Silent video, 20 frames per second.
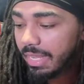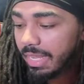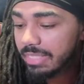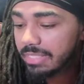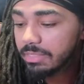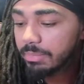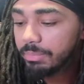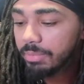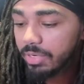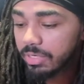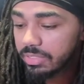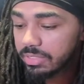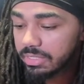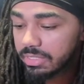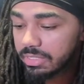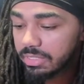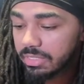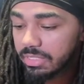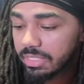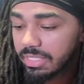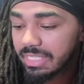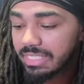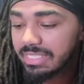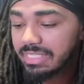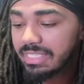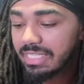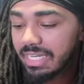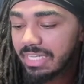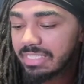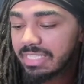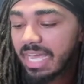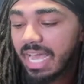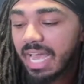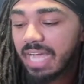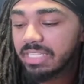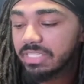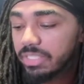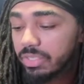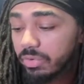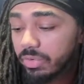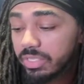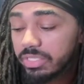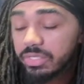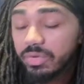as a person, he takes action on it.